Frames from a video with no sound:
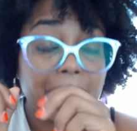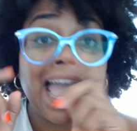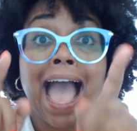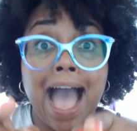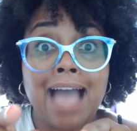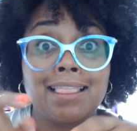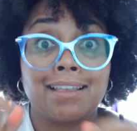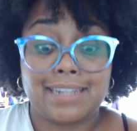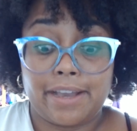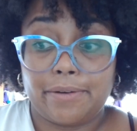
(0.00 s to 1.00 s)
I lucked
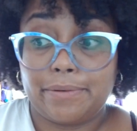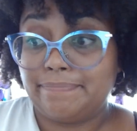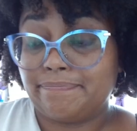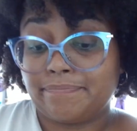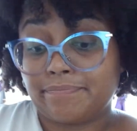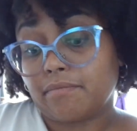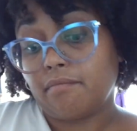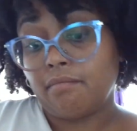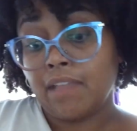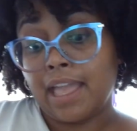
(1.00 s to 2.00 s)
out.
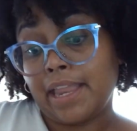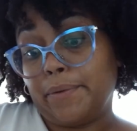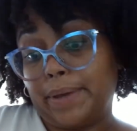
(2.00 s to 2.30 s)
Anyway,